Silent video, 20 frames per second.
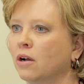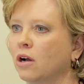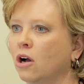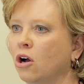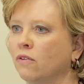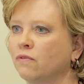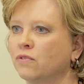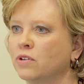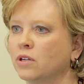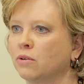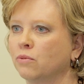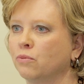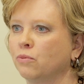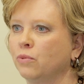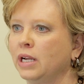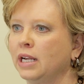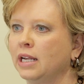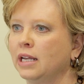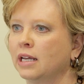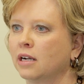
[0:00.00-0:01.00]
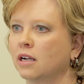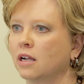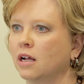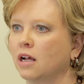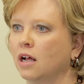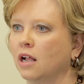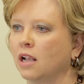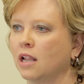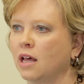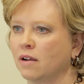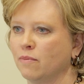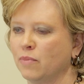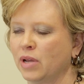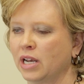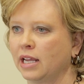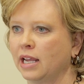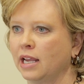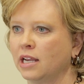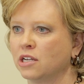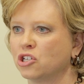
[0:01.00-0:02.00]
Often we get a lot of
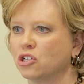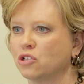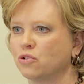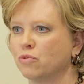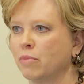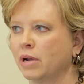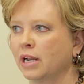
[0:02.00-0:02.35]
medications.